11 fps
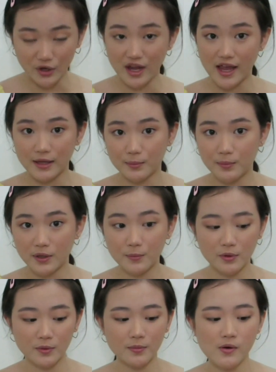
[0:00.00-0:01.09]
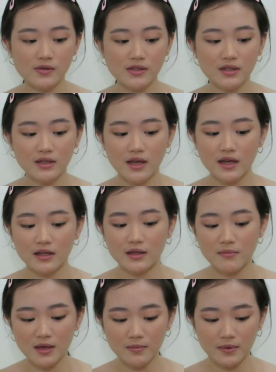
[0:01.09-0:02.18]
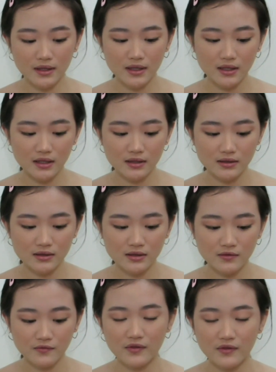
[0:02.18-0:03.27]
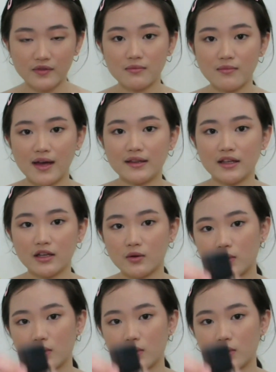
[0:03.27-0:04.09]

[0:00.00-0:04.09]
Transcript: 8 Big Proposal and the Maybelline Vivid Matte Liquid